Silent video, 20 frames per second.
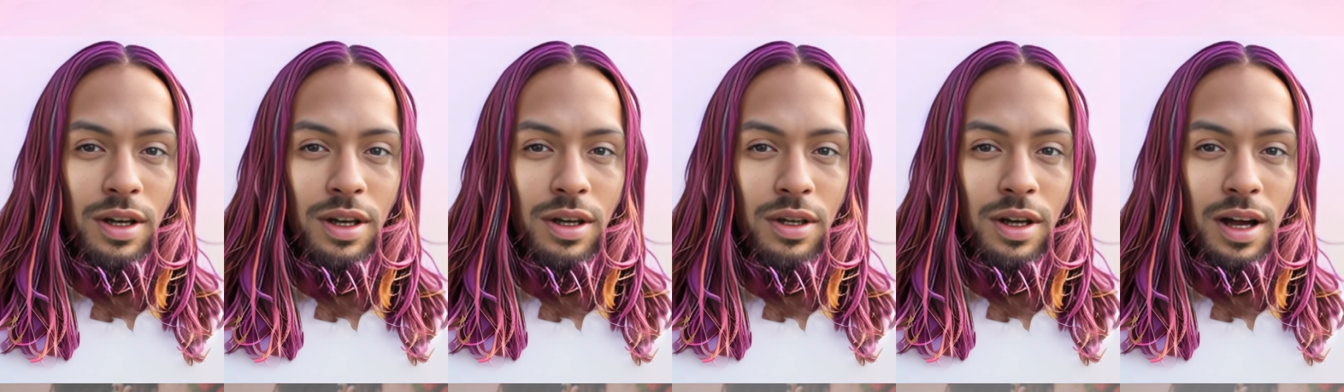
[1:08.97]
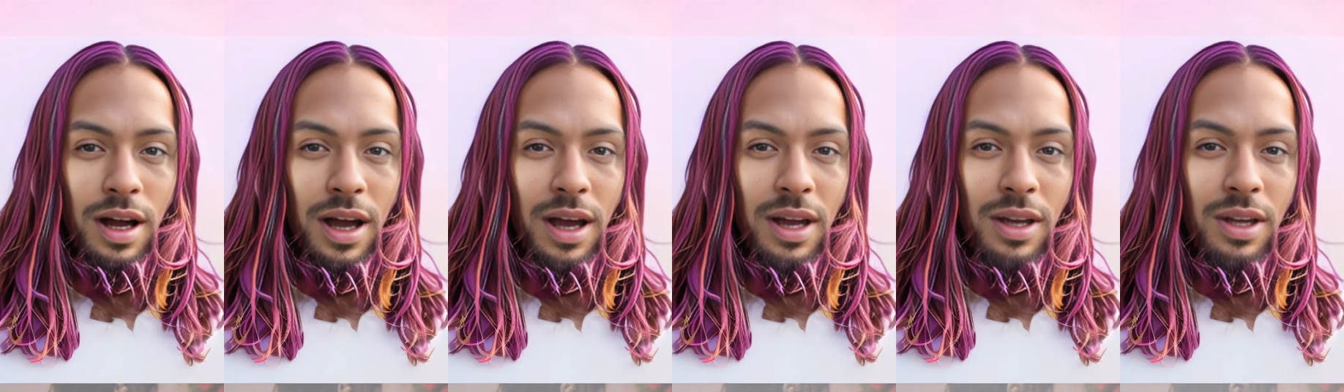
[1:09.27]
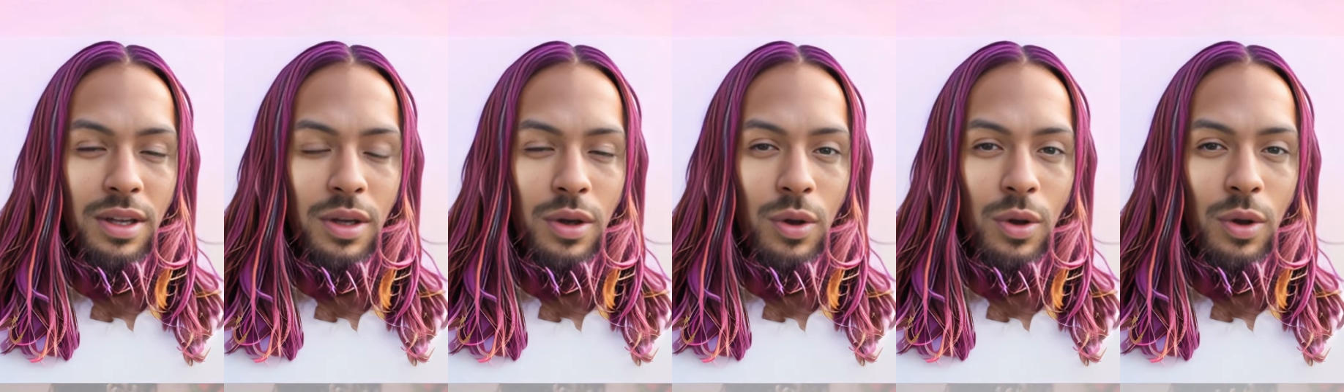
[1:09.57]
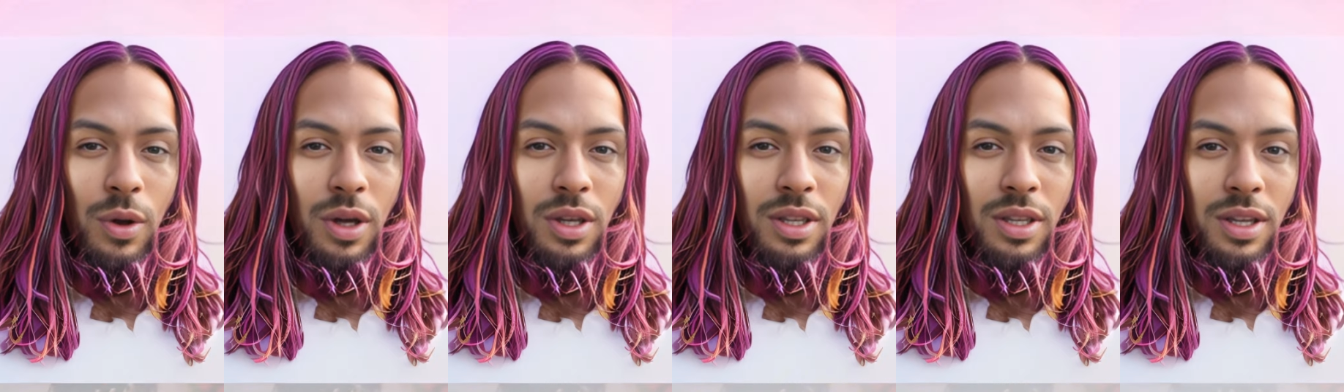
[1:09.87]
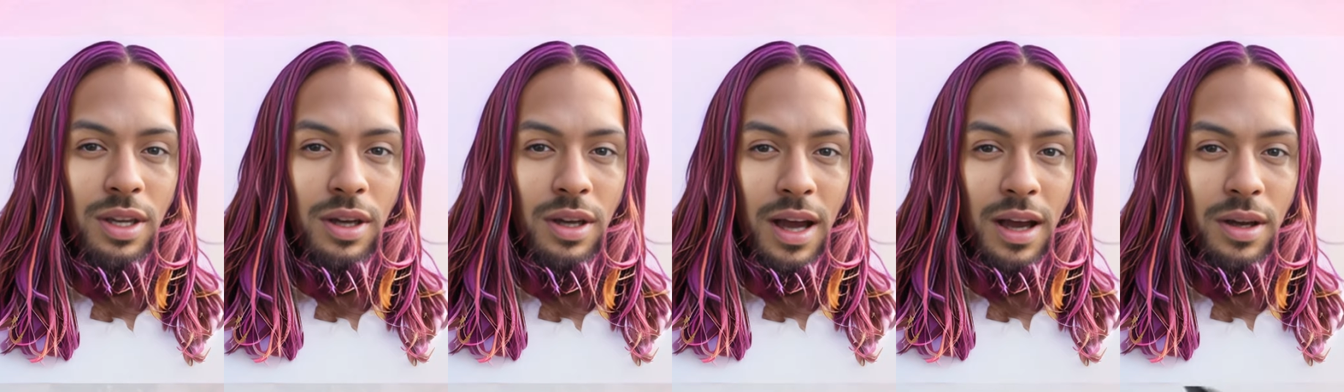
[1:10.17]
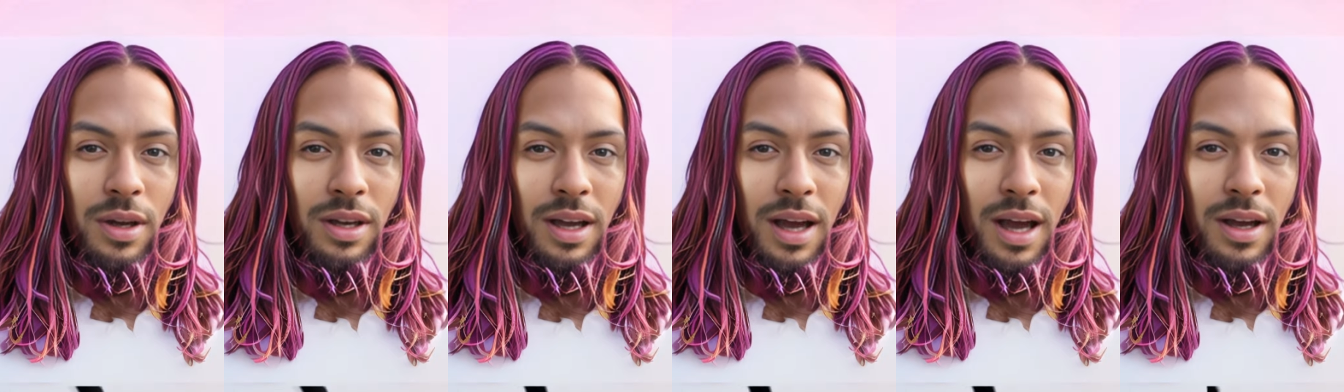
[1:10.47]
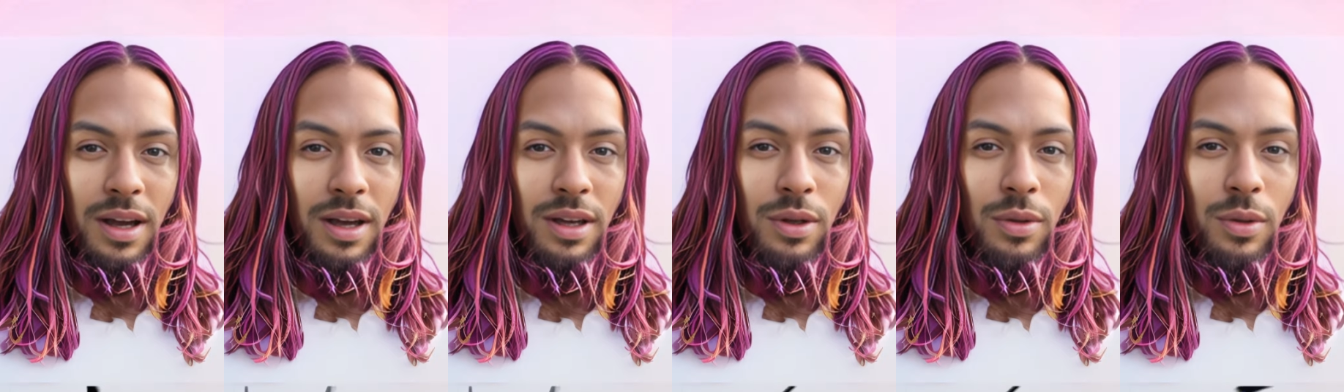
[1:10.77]
and cut any cords that are not
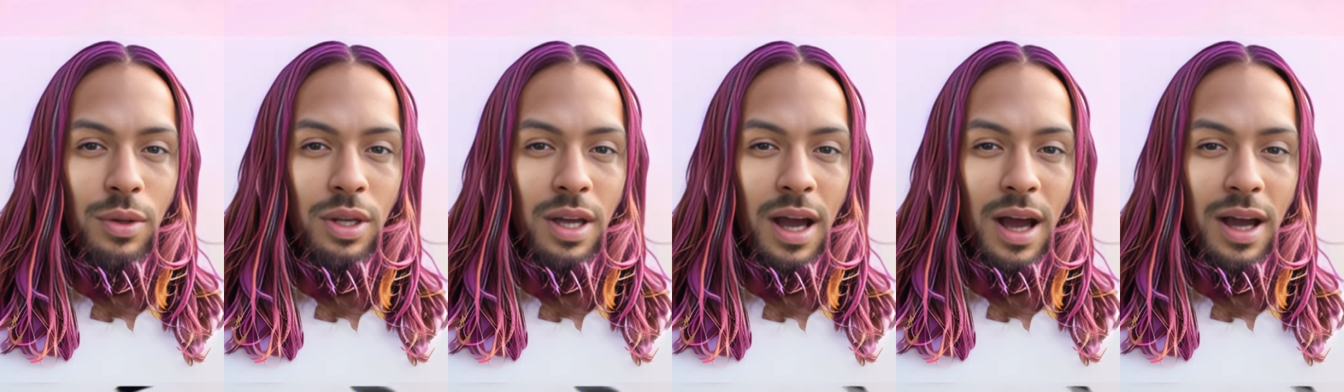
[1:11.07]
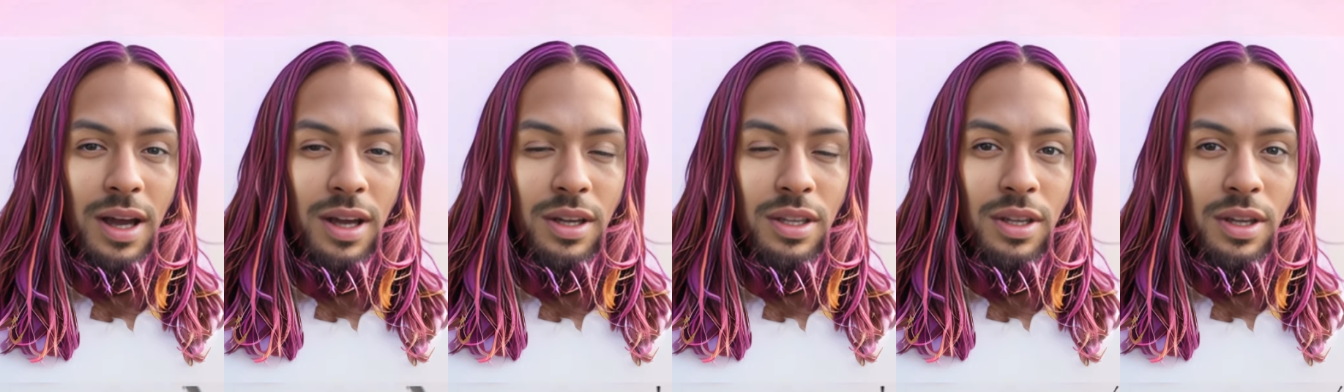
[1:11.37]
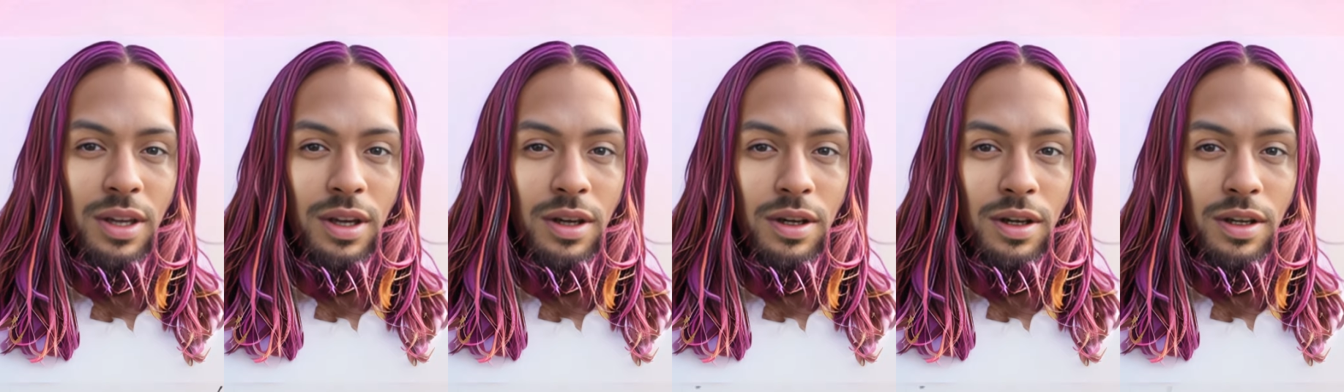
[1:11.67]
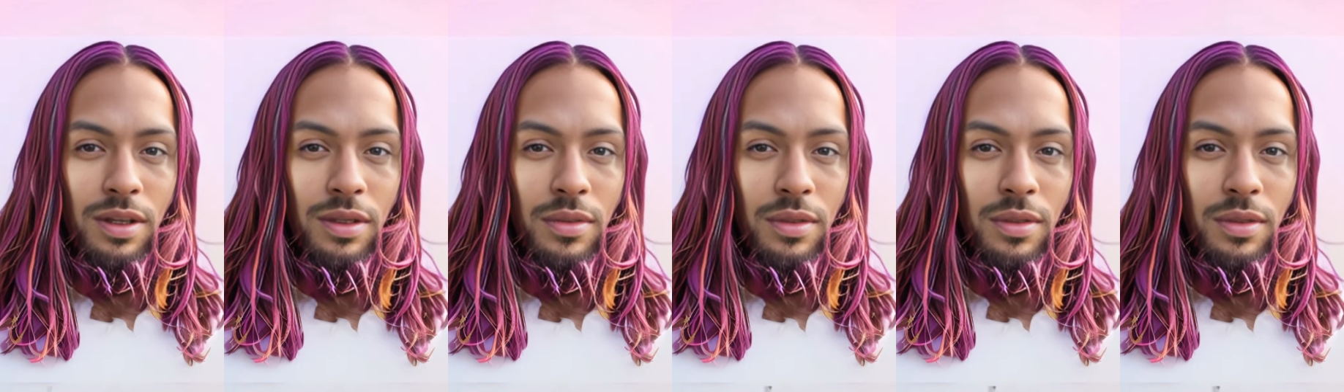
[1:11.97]
aligned with the highest good.